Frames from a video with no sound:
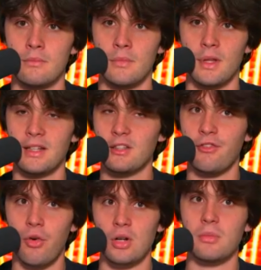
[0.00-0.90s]
It's
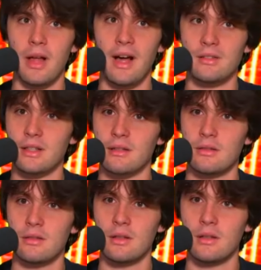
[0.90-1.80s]
affordable housing.
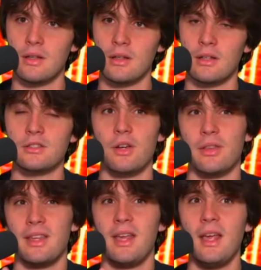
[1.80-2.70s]
So the
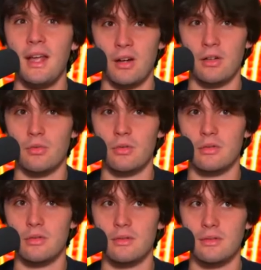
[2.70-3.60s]
key here
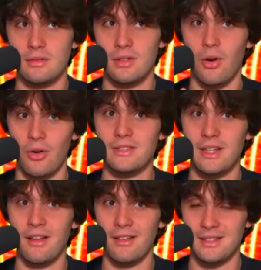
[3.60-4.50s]
to
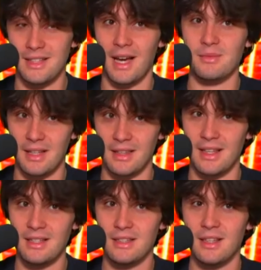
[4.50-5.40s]
wholesale in times like
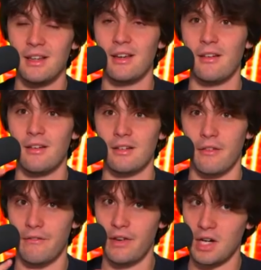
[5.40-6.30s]
these,
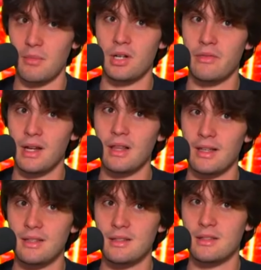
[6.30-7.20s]
very motivated
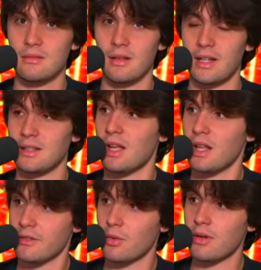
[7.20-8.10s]
lists, like I tell
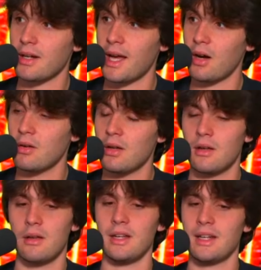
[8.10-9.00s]
everyone right now,
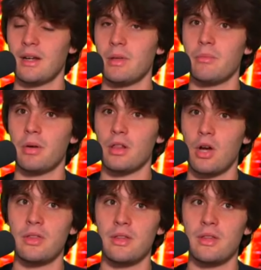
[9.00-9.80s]
and you got to be below the